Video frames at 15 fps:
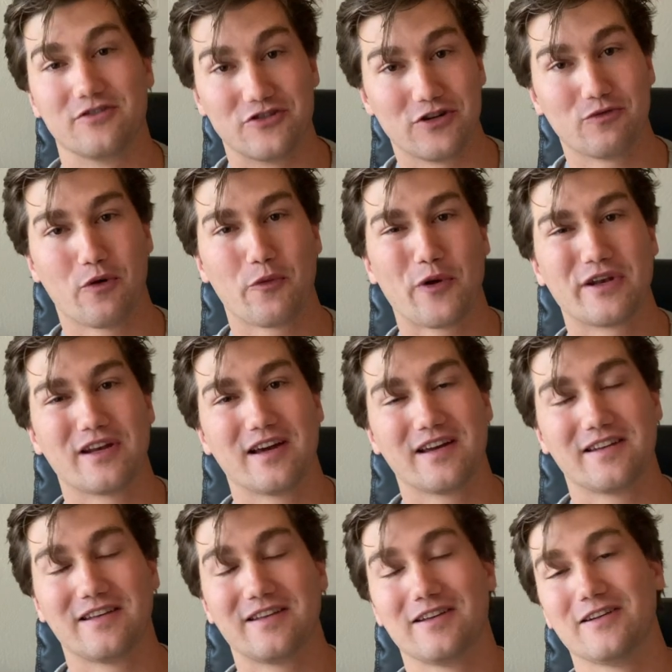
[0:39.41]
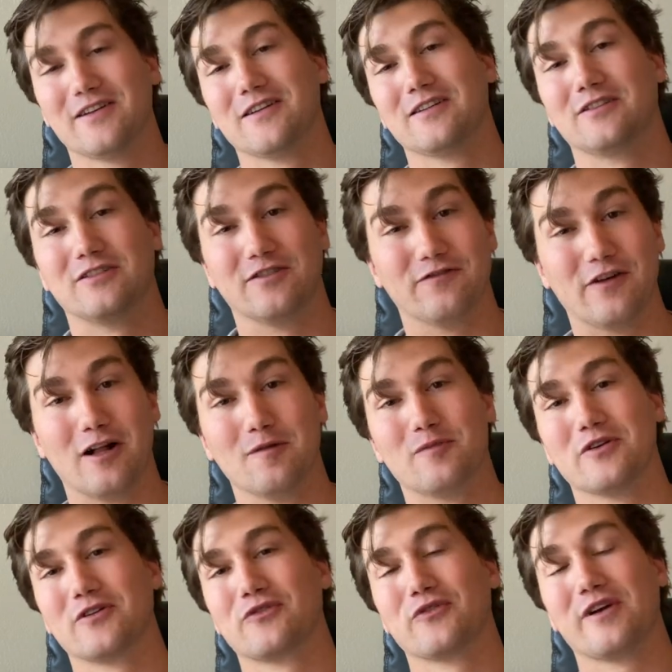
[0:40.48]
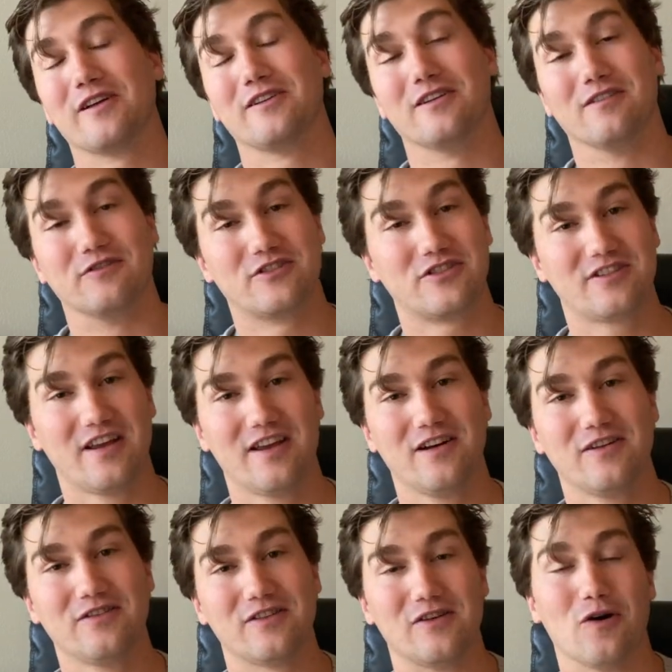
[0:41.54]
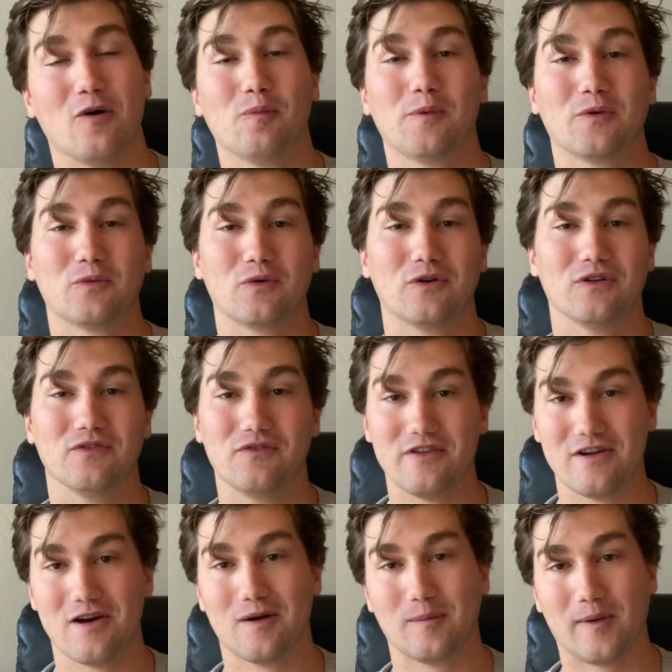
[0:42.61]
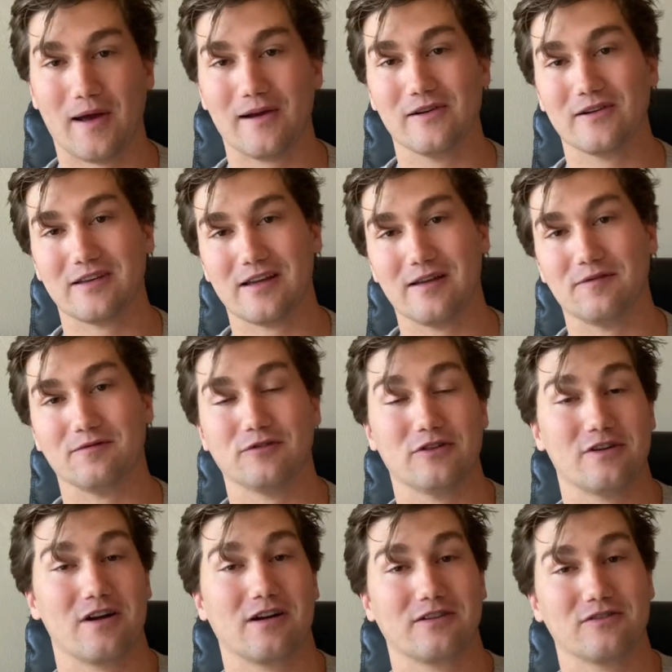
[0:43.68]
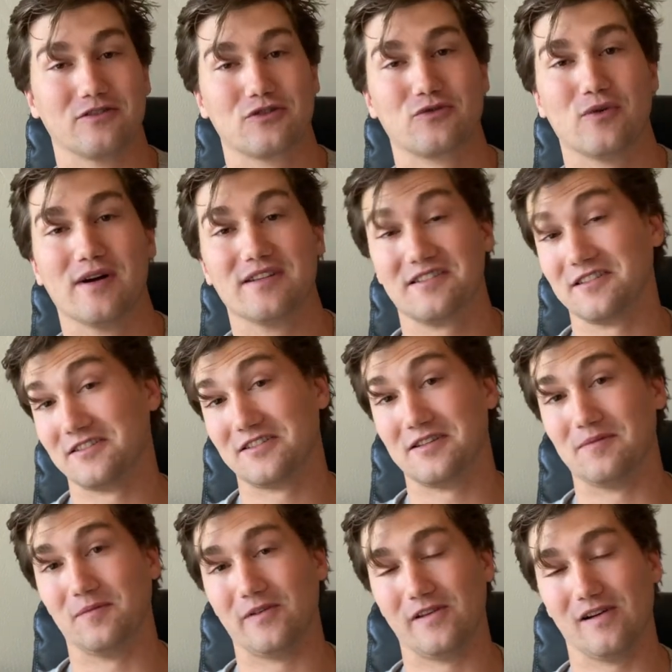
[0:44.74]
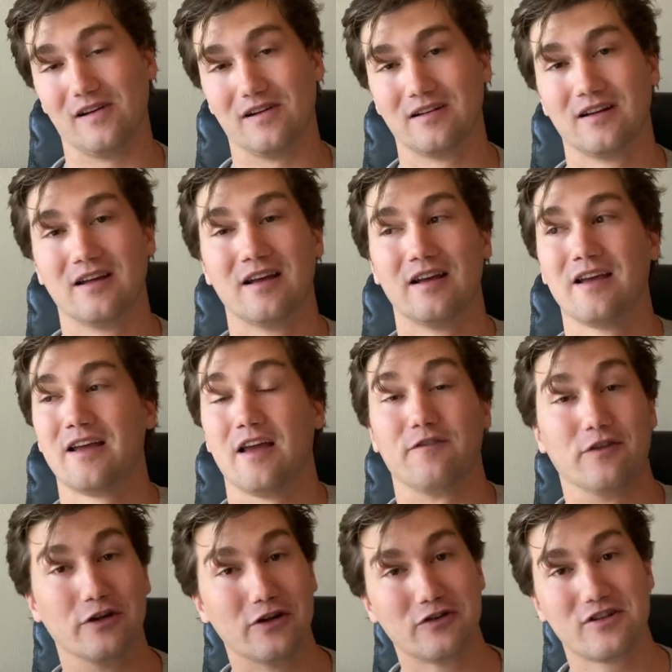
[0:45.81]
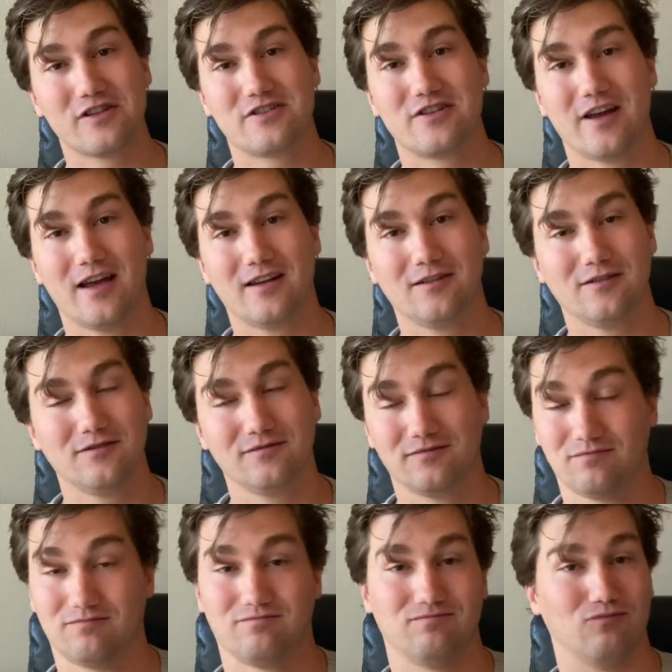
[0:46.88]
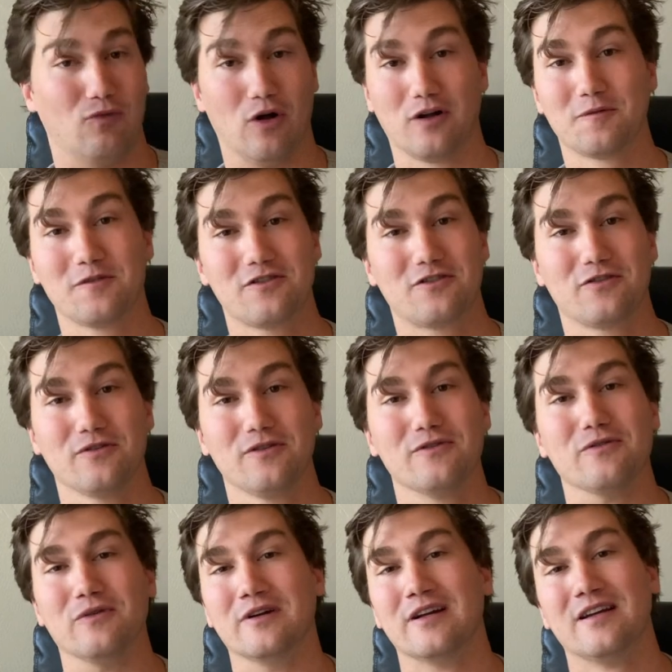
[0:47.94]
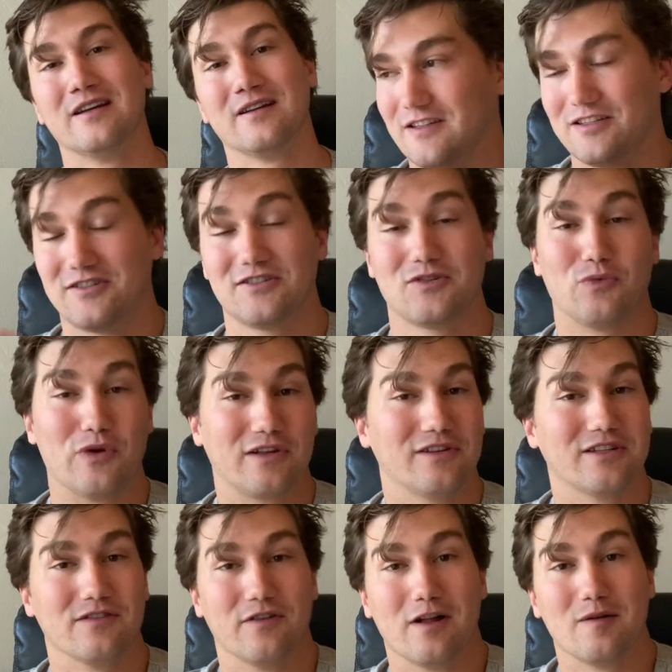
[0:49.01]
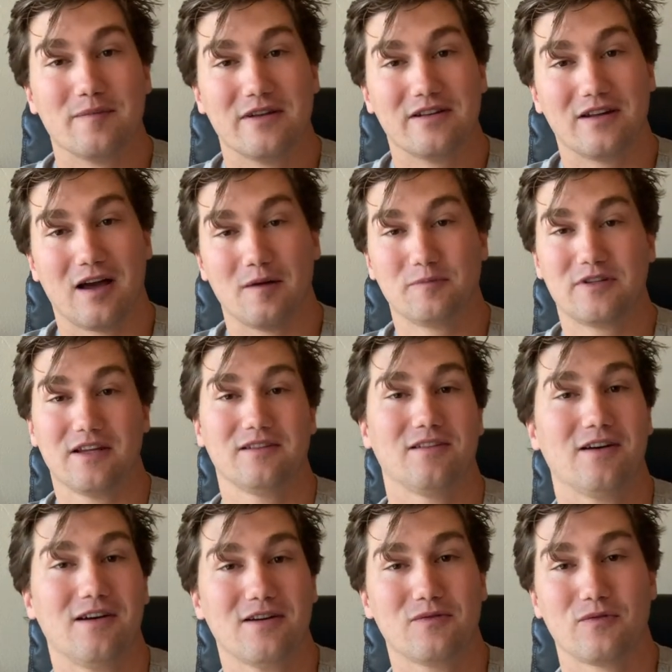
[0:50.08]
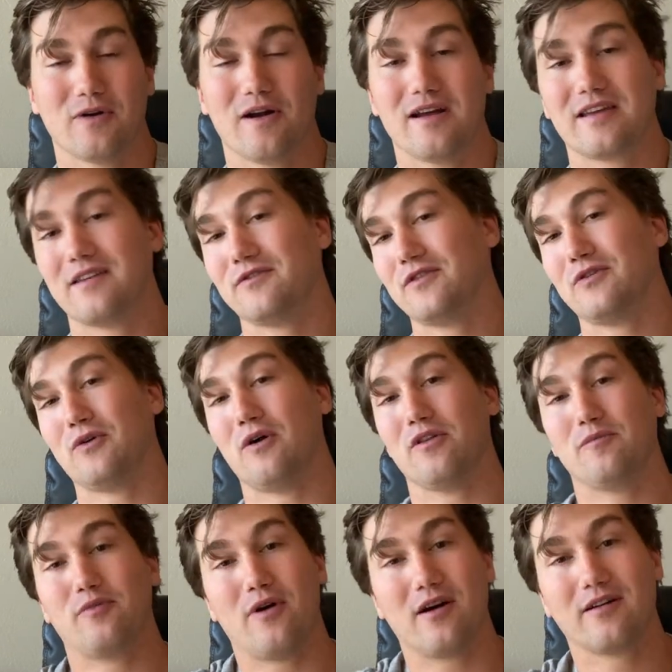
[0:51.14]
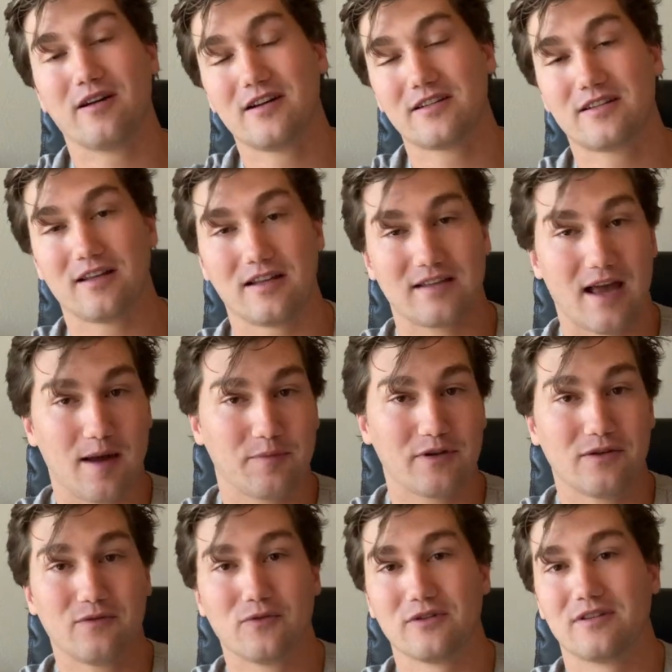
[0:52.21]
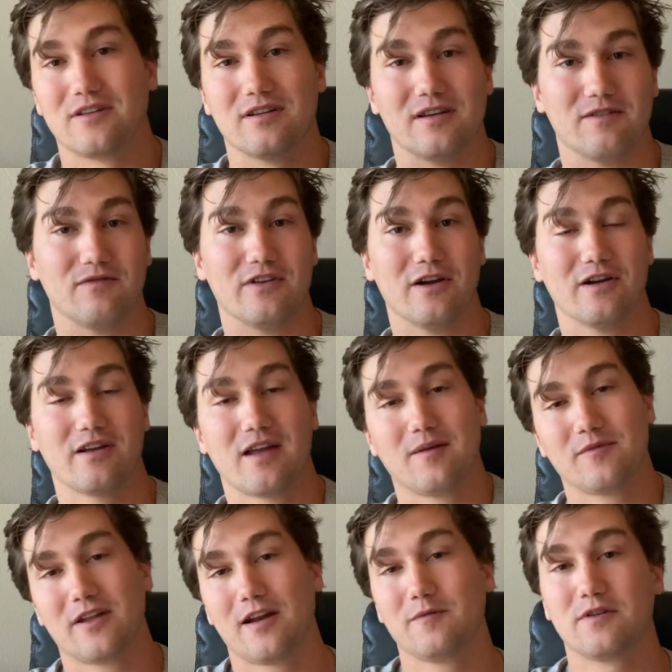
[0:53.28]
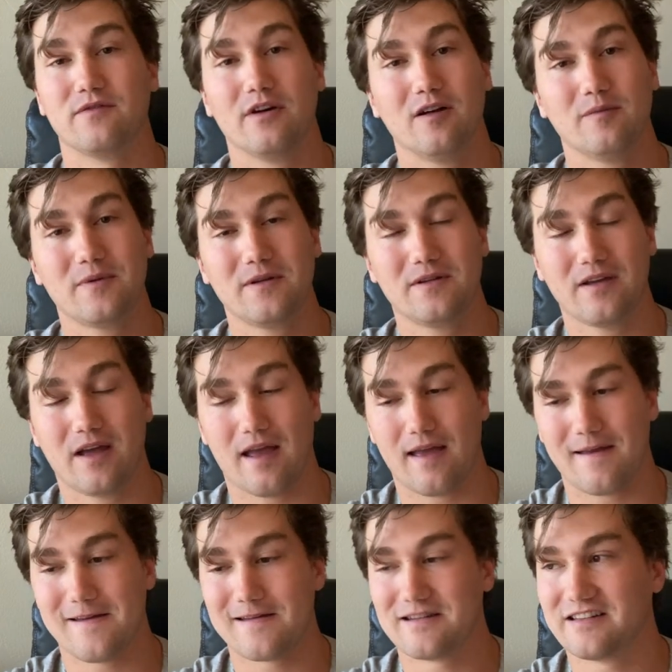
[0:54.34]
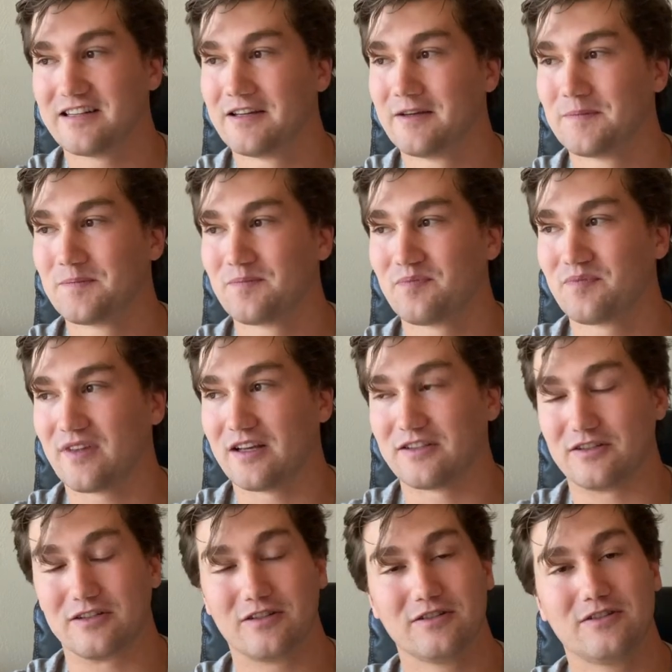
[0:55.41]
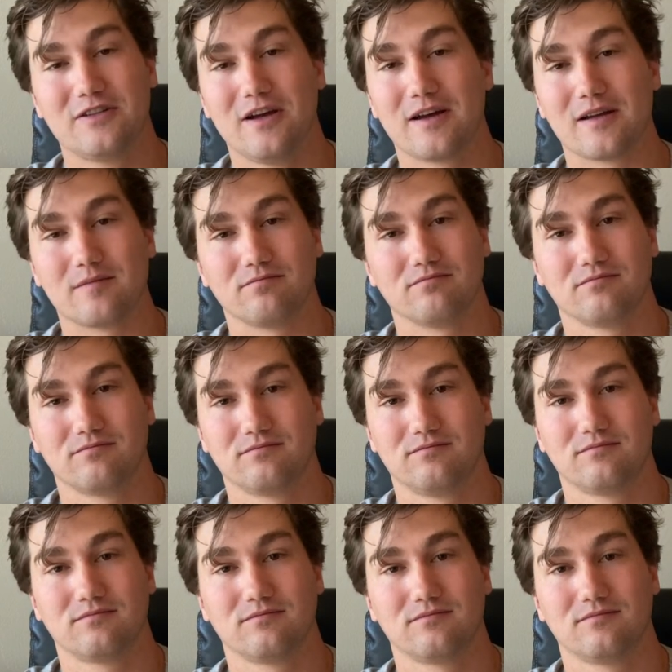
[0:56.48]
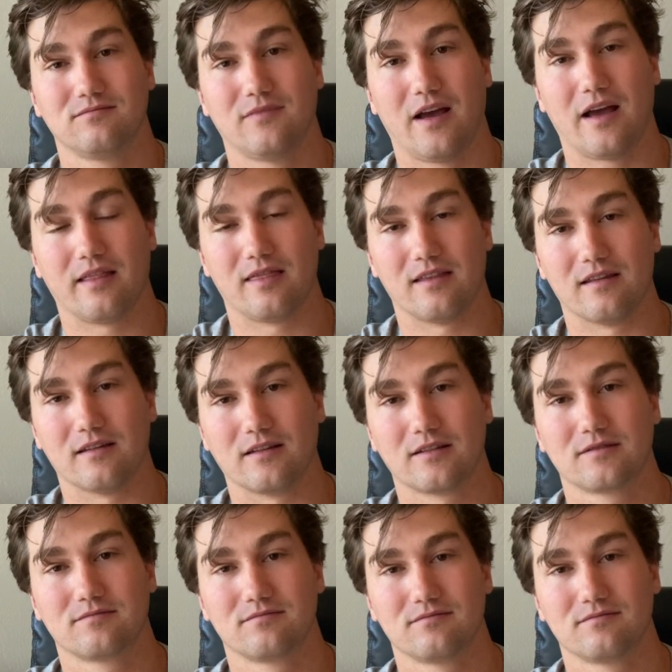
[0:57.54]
G119 here, developer and creator of Sail, the open world VR pirate game for the Oculus Quest and Steam VR. If you're new to the channel, welcome to the crew. This is a weekly development update log where I give you all the progress that's happening with the VR game that I'm developing and it's a good time, I think.